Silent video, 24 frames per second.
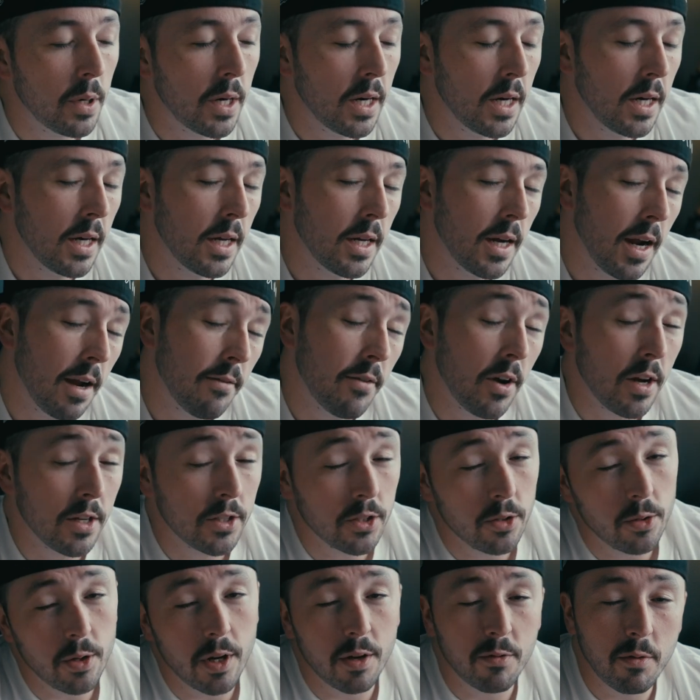But I've
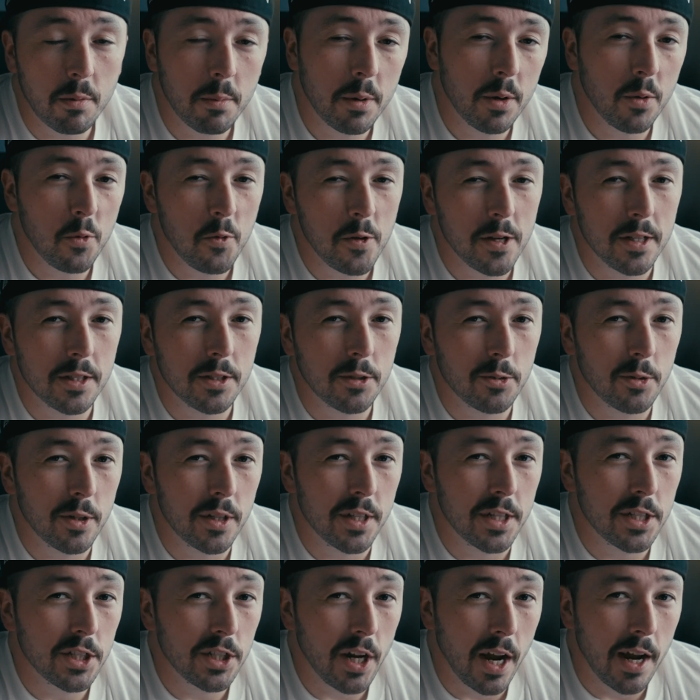also never been one to
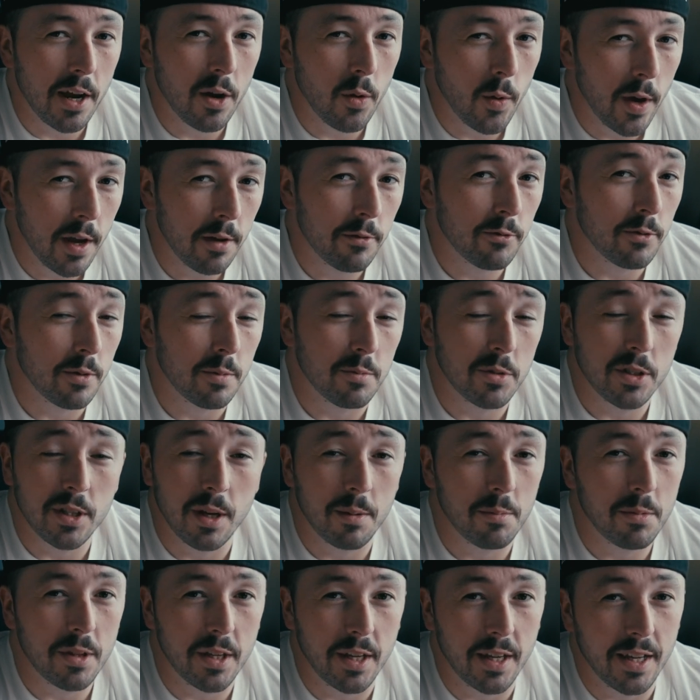really shy away from
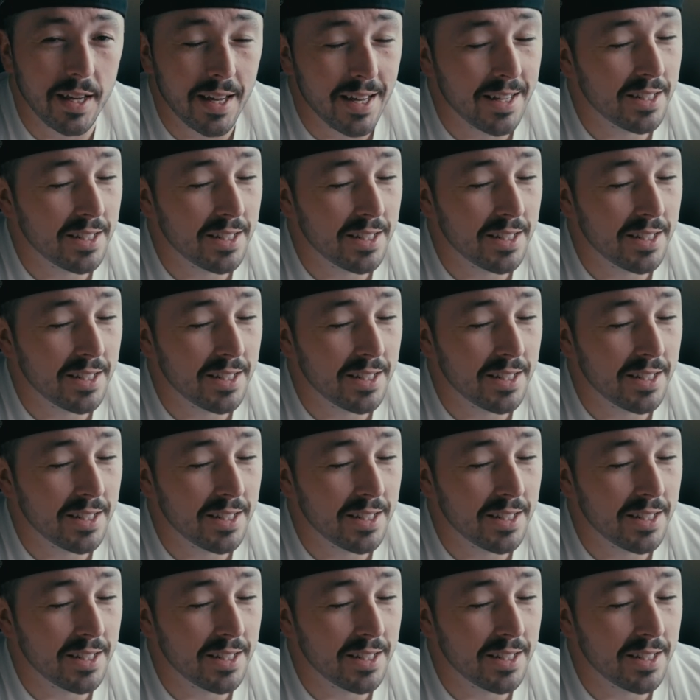something,